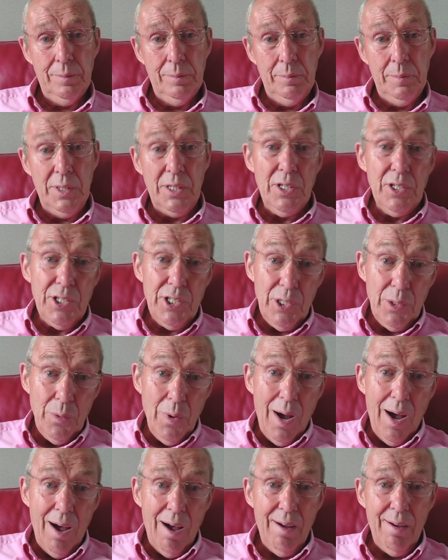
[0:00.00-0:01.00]
Because you
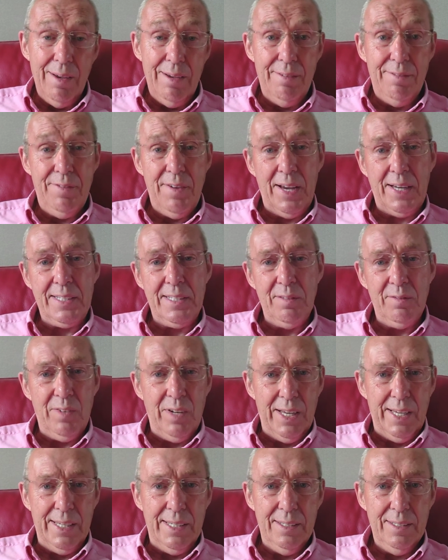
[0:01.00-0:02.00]
are
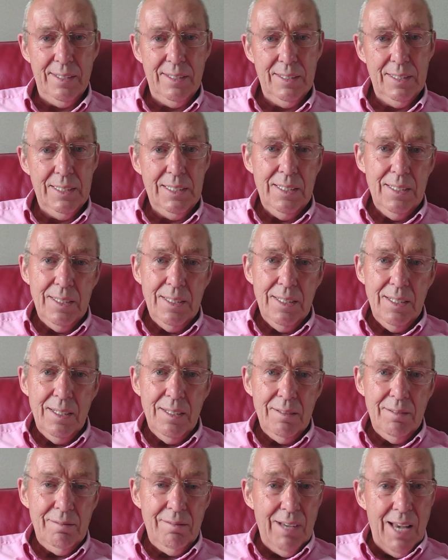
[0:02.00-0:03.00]
effectively
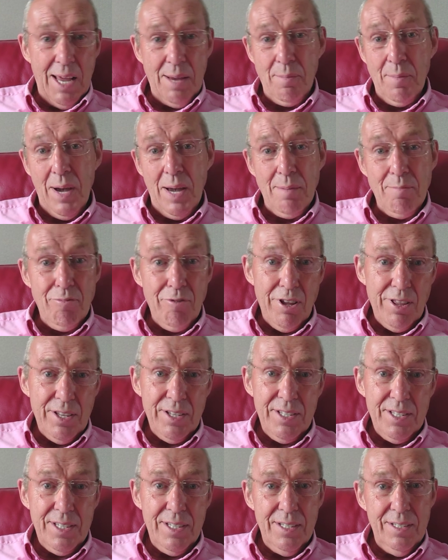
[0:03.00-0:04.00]
like my
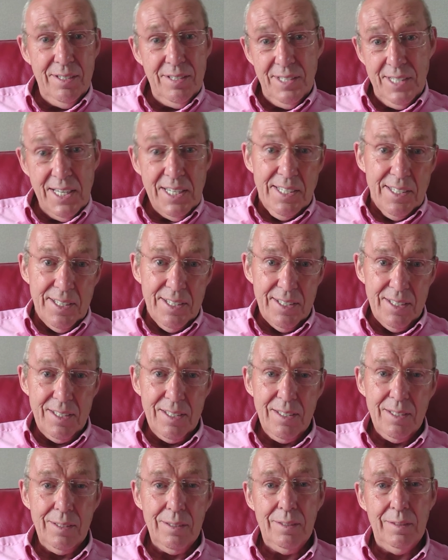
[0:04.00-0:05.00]
brothers and
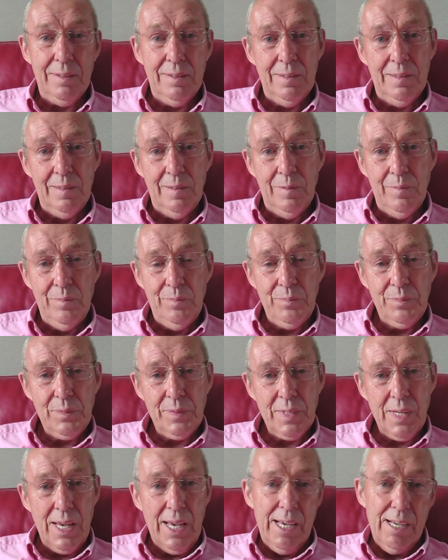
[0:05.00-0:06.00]
sisters
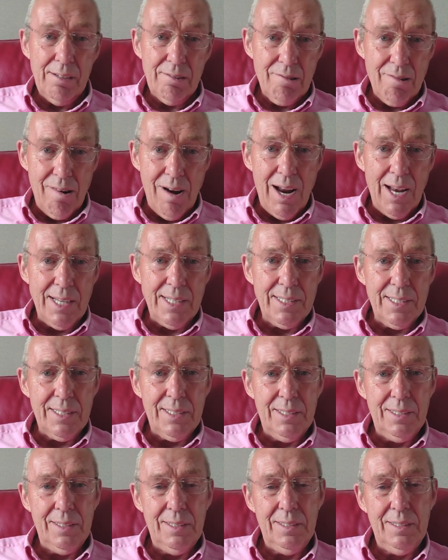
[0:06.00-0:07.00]
in Christ.